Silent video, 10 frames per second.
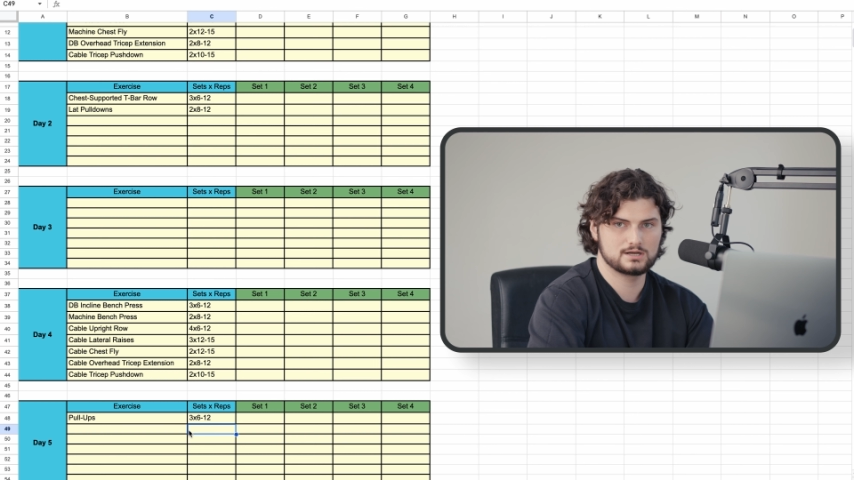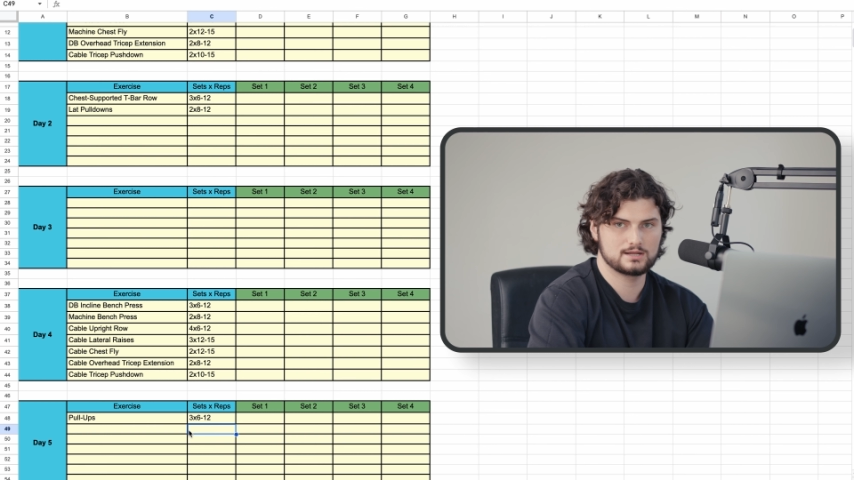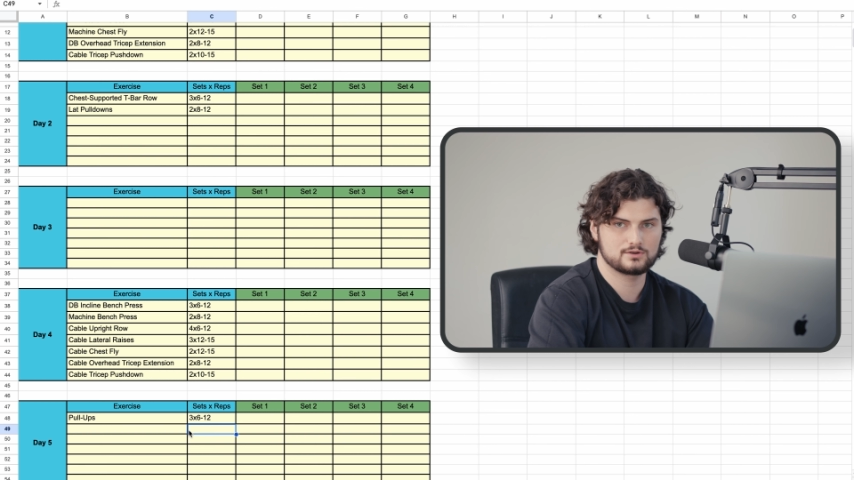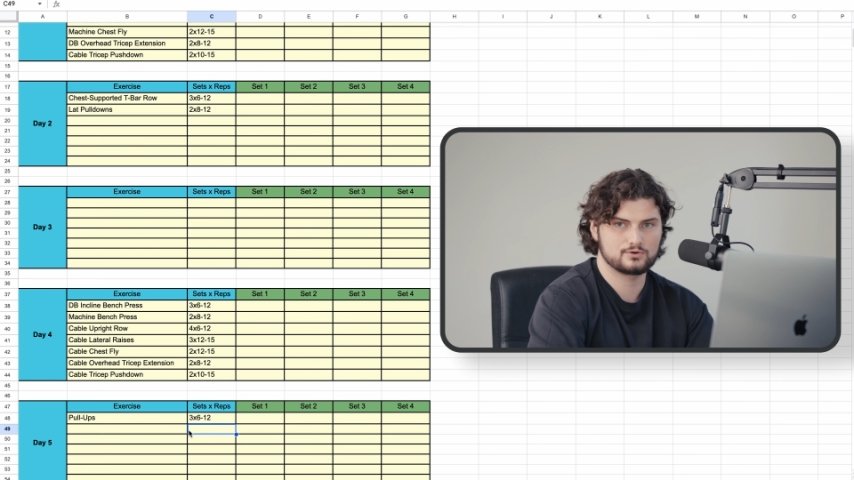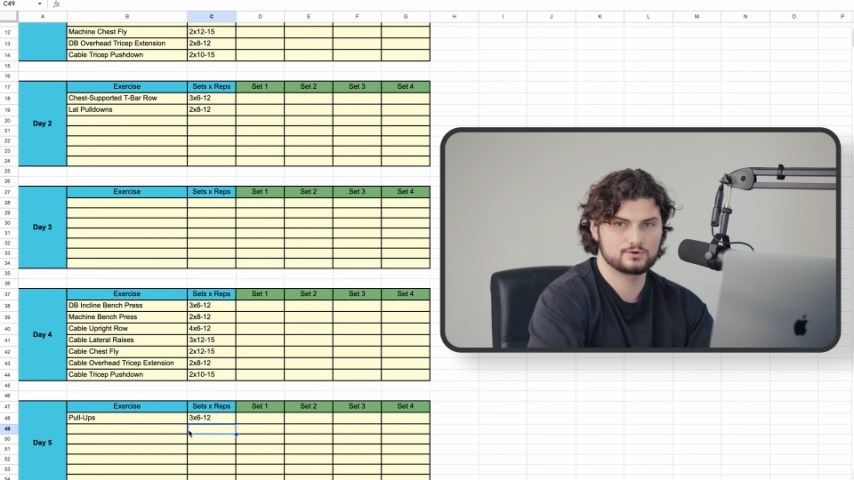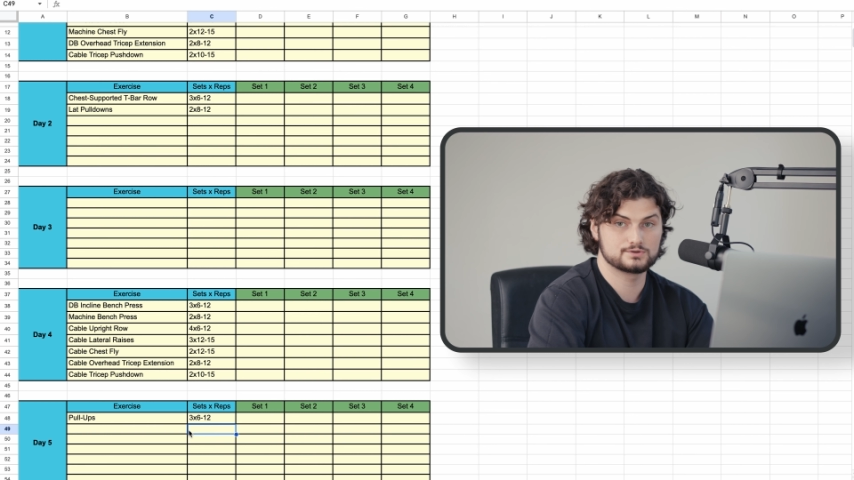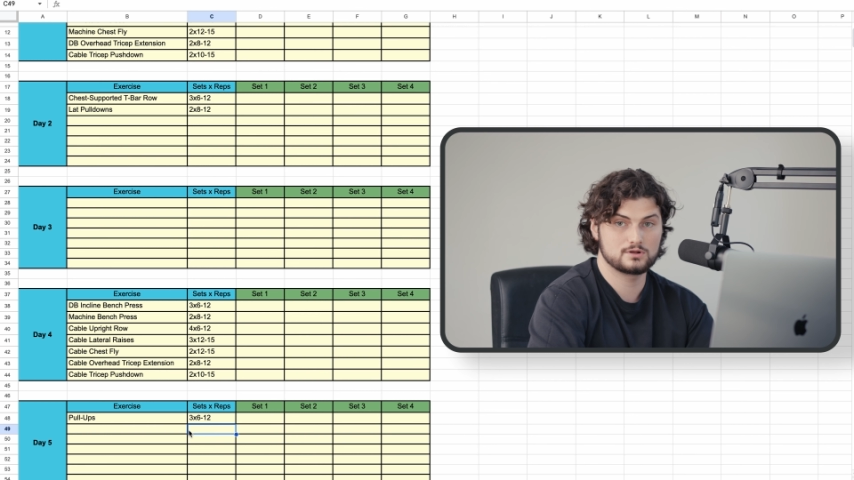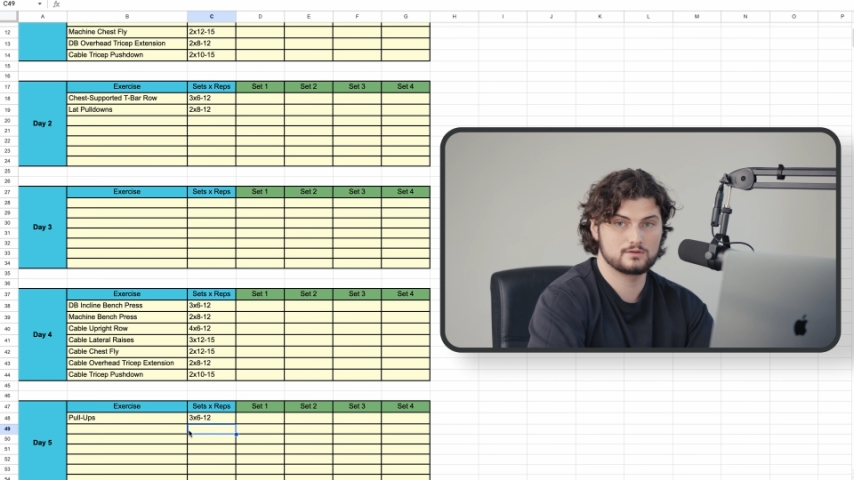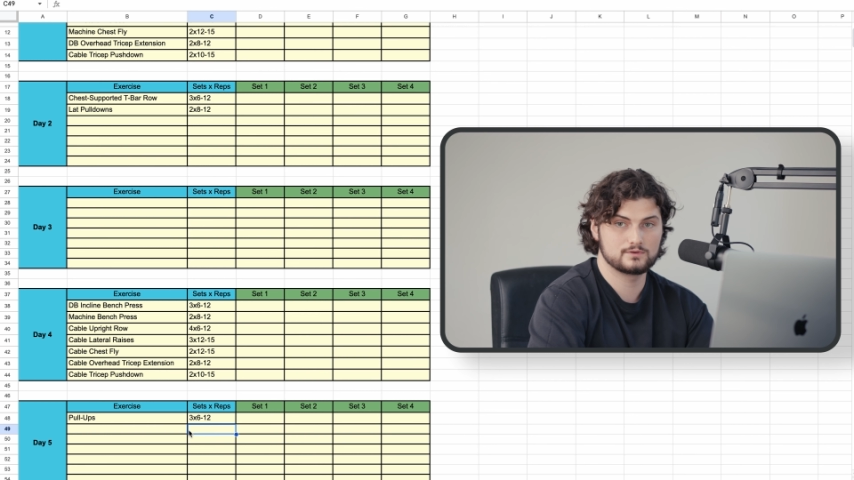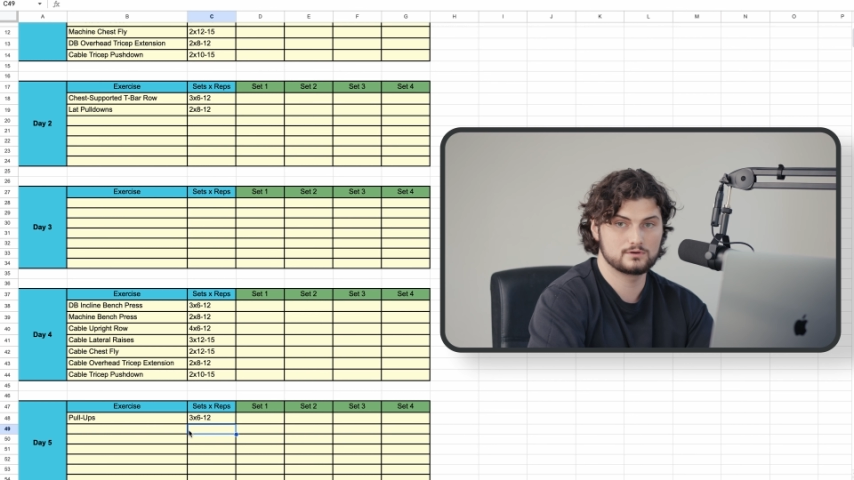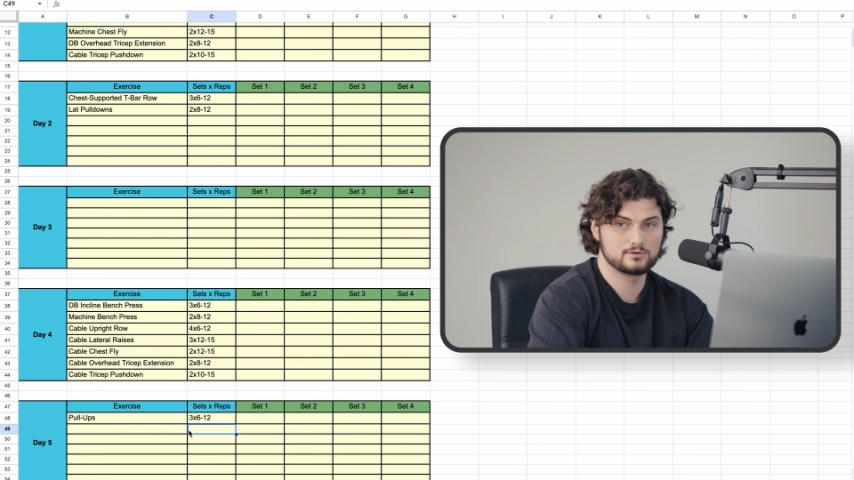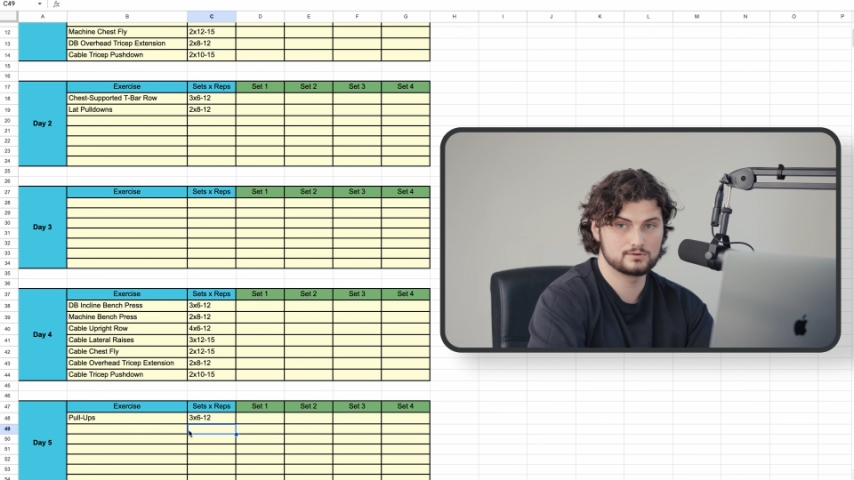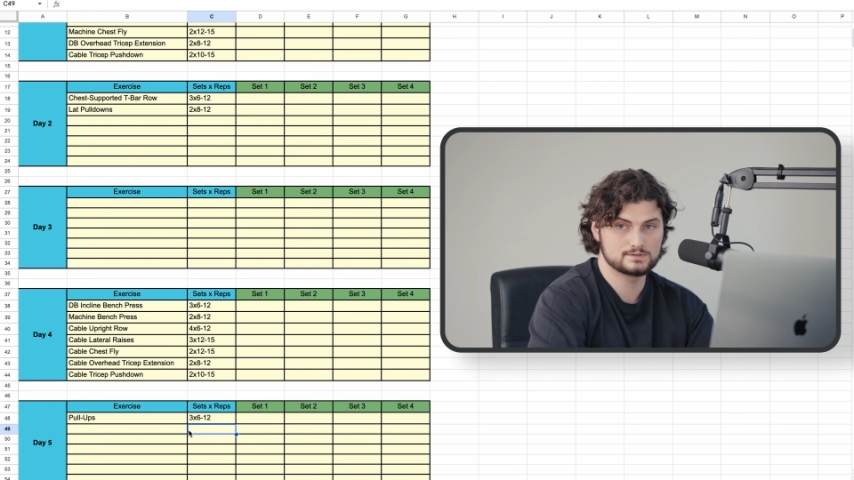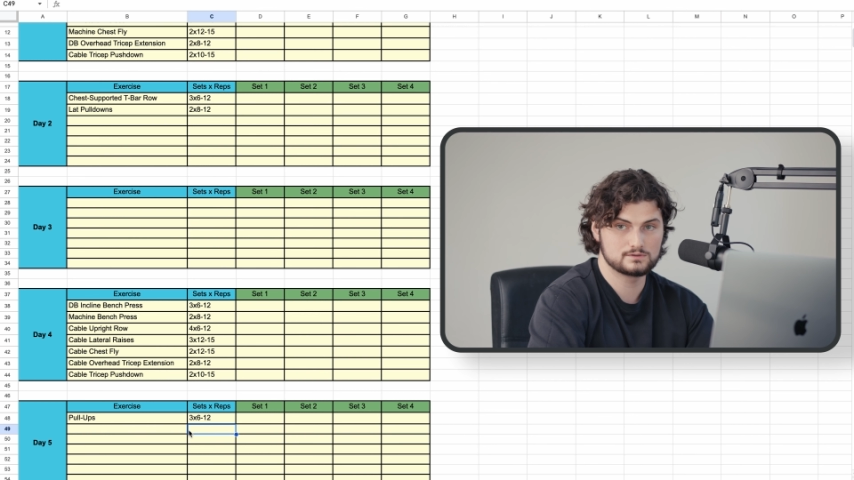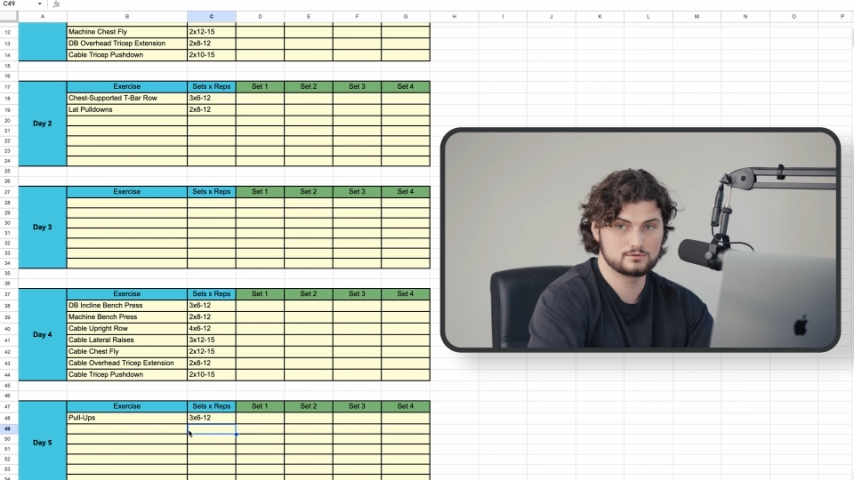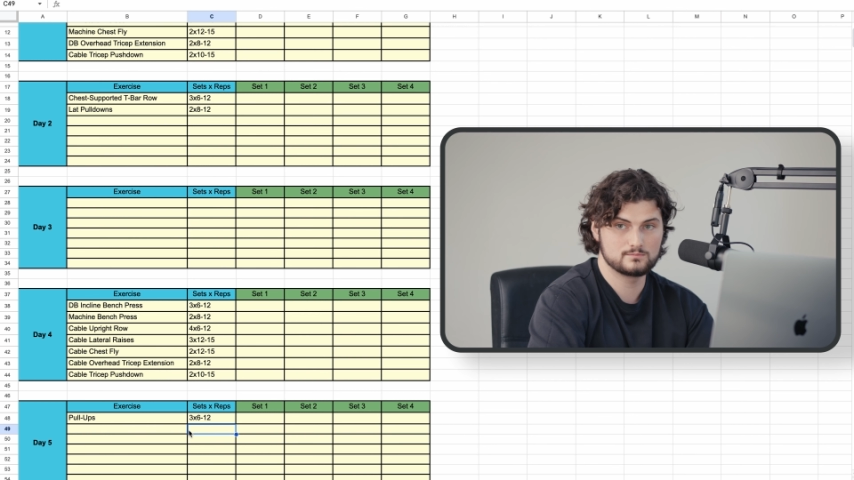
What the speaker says: and I encourage all of you to do it too,